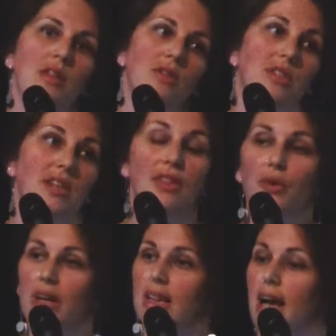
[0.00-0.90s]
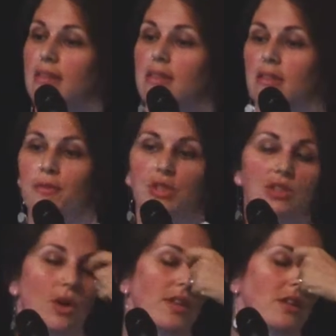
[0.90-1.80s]
There's a 10th grade class in San
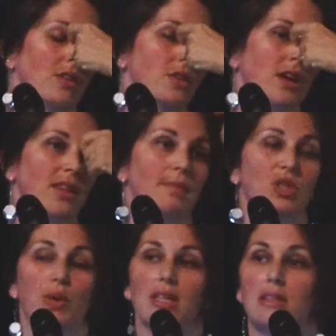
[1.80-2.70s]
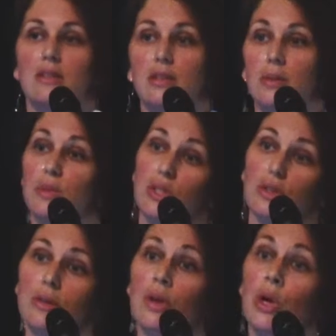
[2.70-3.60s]
Francisco that's also done them. So we listened to some
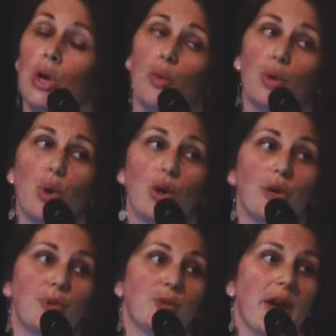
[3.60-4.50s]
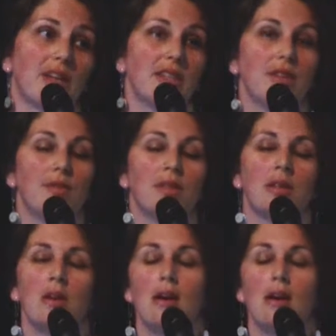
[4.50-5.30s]
student-recorded perspectives.